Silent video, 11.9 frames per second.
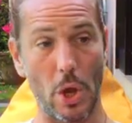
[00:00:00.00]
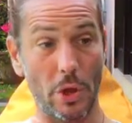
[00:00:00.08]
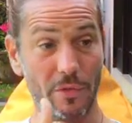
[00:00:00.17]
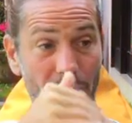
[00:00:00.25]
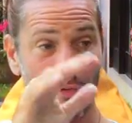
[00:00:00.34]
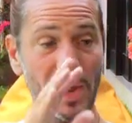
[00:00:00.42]

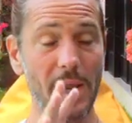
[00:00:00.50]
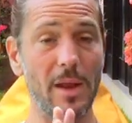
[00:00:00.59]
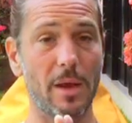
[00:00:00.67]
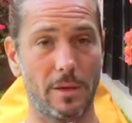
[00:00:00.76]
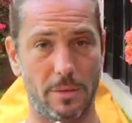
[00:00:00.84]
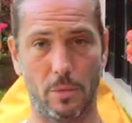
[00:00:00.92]

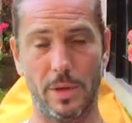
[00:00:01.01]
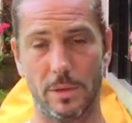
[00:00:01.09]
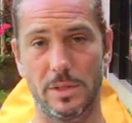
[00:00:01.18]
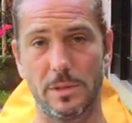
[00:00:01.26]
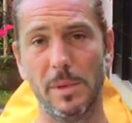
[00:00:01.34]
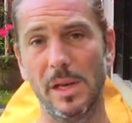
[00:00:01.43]
Unveil, what does
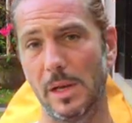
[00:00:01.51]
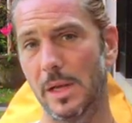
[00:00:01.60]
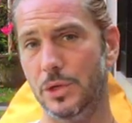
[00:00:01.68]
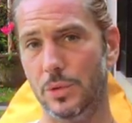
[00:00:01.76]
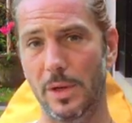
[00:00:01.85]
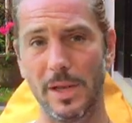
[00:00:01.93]
it mean?
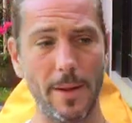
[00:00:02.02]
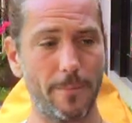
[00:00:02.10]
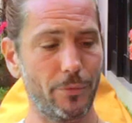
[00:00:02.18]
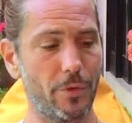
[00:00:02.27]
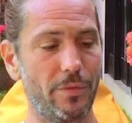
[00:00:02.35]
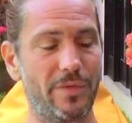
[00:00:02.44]
Literally,
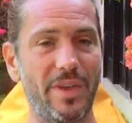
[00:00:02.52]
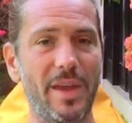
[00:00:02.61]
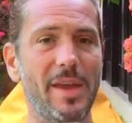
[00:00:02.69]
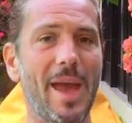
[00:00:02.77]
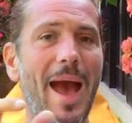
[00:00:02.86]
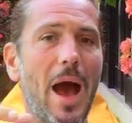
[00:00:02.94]
to take
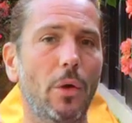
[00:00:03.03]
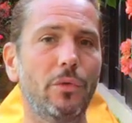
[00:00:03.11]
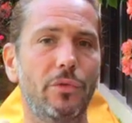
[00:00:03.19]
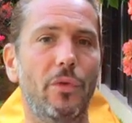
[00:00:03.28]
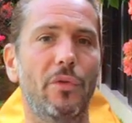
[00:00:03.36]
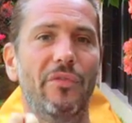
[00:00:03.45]

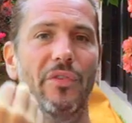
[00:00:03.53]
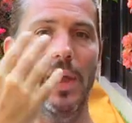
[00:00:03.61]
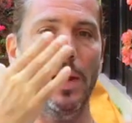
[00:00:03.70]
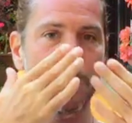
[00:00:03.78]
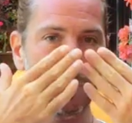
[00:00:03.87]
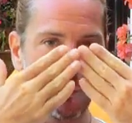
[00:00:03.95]
out the
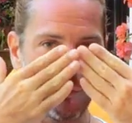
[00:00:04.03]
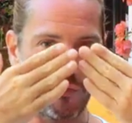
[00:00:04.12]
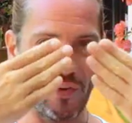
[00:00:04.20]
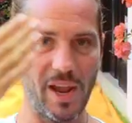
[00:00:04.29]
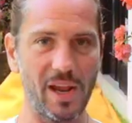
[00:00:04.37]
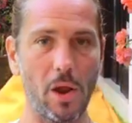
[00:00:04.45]

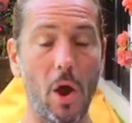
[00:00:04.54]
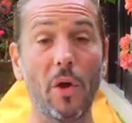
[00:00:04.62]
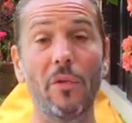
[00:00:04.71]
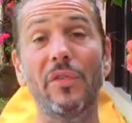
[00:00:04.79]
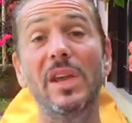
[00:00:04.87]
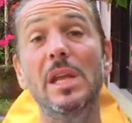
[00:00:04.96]
veil
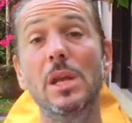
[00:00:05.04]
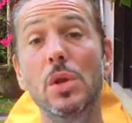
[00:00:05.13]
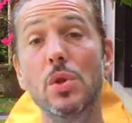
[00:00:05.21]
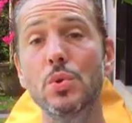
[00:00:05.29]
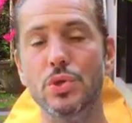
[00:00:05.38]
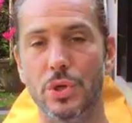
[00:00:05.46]
of
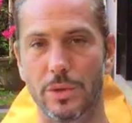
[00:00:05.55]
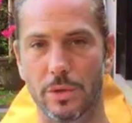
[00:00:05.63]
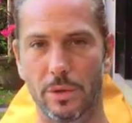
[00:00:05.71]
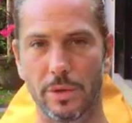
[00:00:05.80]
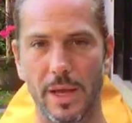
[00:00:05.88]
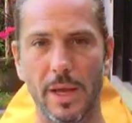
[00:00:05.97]
illusion,
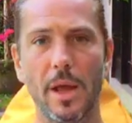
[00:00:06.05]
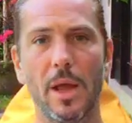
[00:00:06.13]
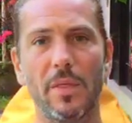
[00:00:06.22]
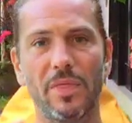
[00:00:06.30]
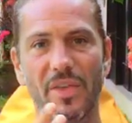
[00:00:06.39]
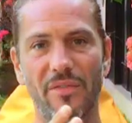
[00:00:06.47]
okay?
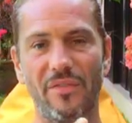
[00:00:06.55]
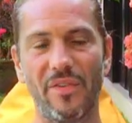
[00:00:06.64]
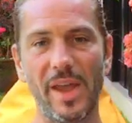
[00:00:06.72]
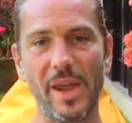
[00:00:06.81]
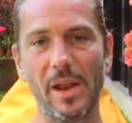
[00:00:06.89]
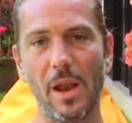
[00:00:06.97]
The
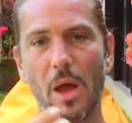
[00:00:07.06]
veil